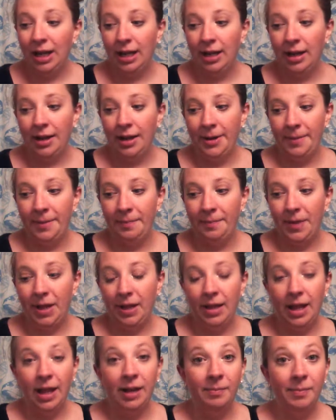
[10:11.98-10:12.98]
a
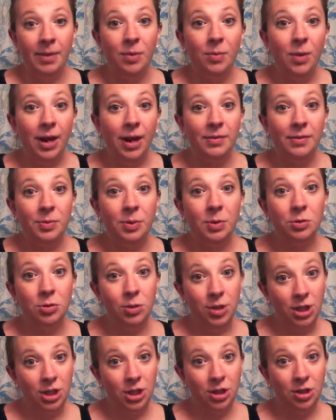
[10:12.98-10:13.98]
lot of midwives won't
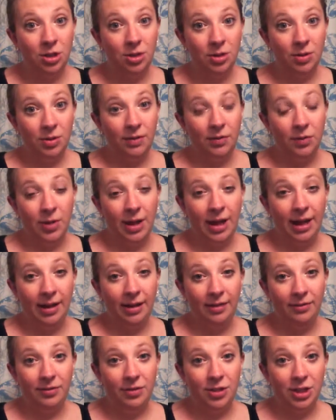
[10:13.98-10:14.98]
treat you if you
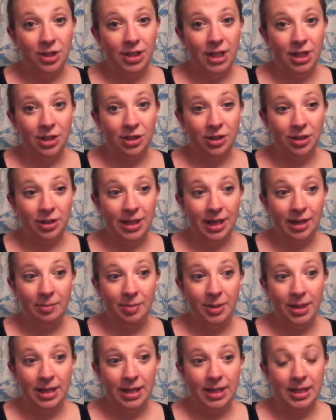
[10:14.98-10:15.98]
have gestational
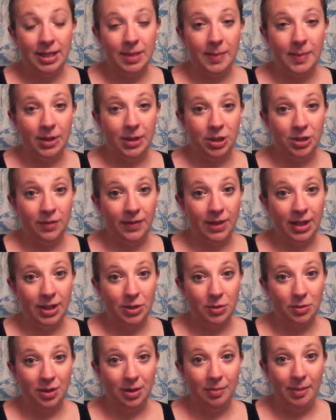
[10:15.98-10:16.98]
diabetes, especially if it
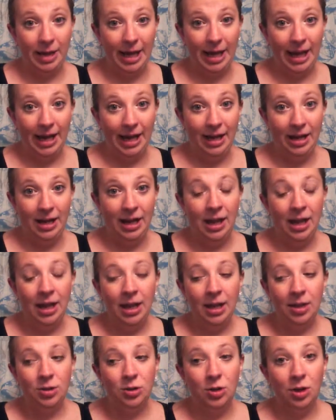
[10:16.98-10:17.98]
gets really bad.
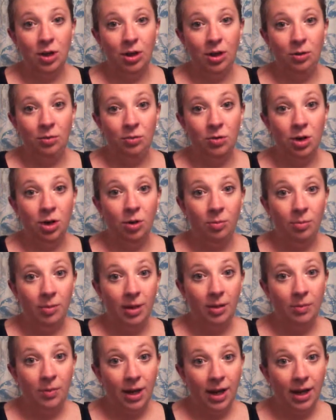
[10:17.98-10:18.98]
So no
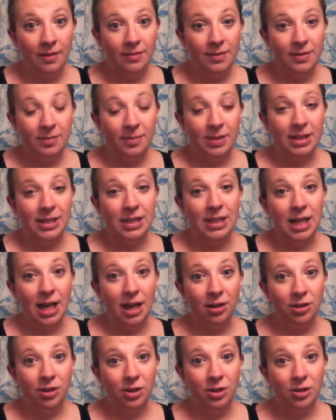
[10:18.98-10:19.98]
midwives means
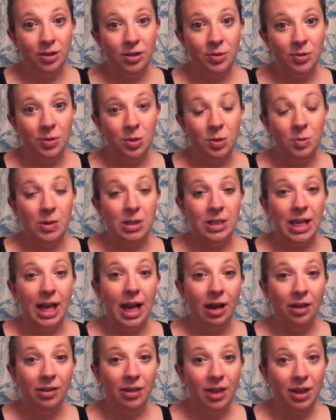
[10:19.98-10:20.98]
doctors, which means a
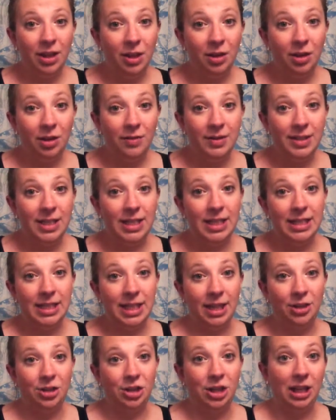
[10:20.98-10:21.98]
higher likelihood of a
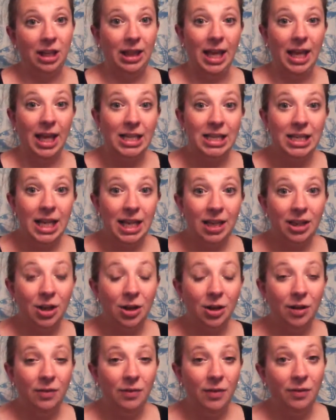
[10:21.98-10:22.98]
C-section, a less
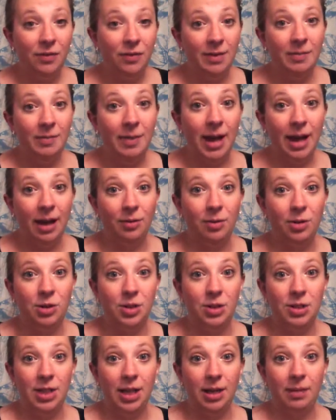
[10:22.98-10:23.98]
likelihood of a VBAC,
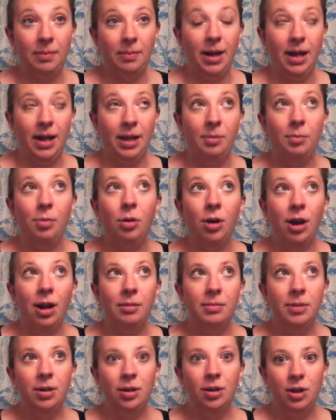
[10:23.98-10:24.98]
which is like my
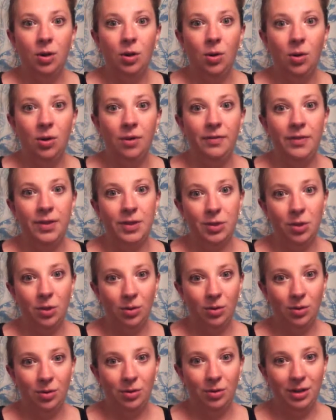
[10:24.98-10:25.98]
primary goal of this
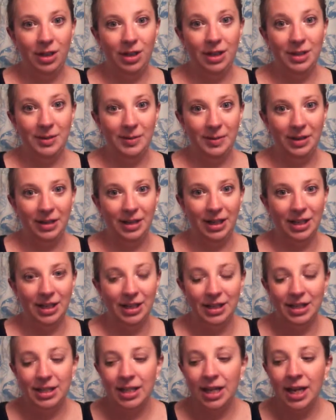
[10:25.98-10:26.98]
whole
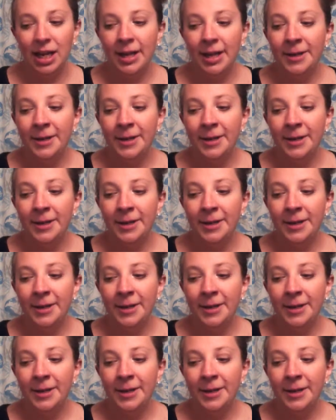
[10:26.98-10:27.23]
experience.